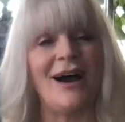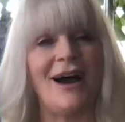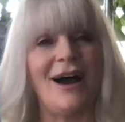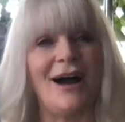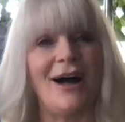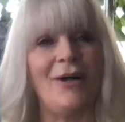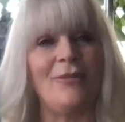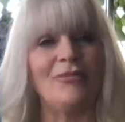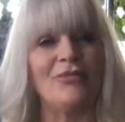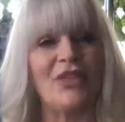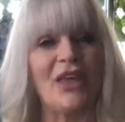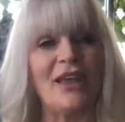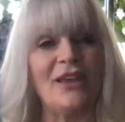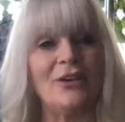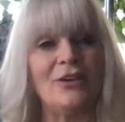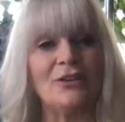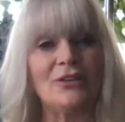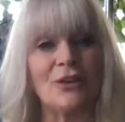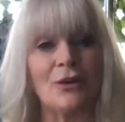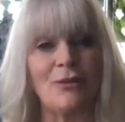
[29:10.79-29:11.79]
um,
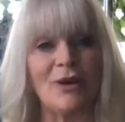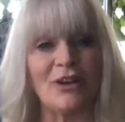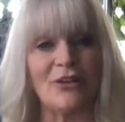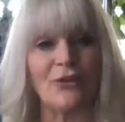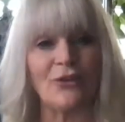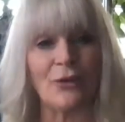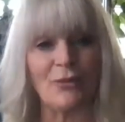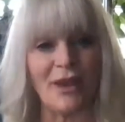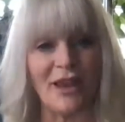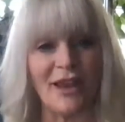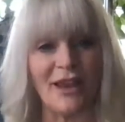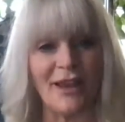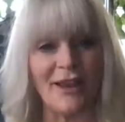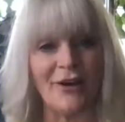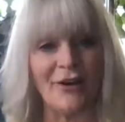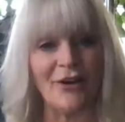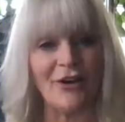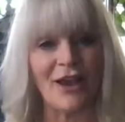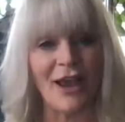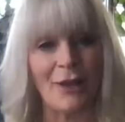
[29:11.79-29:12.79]
thank you so much for being
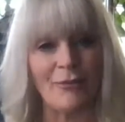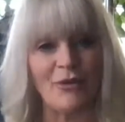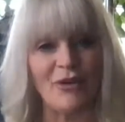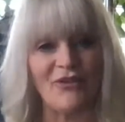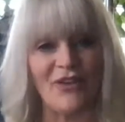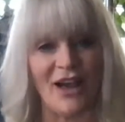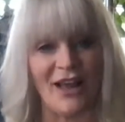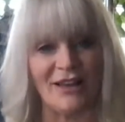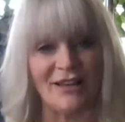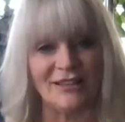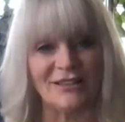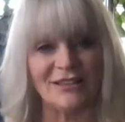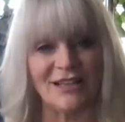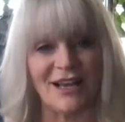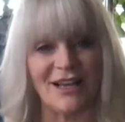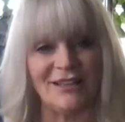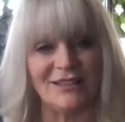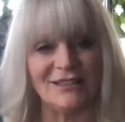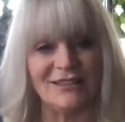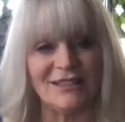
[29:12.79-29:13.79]
here. Happy
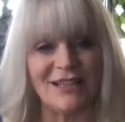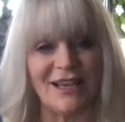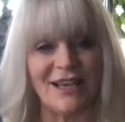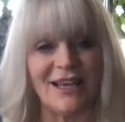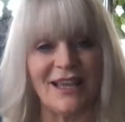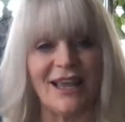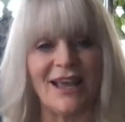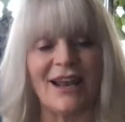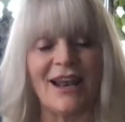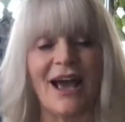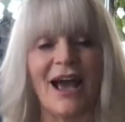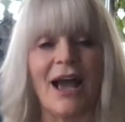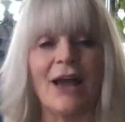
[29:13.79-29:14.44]
Valentine's Day again.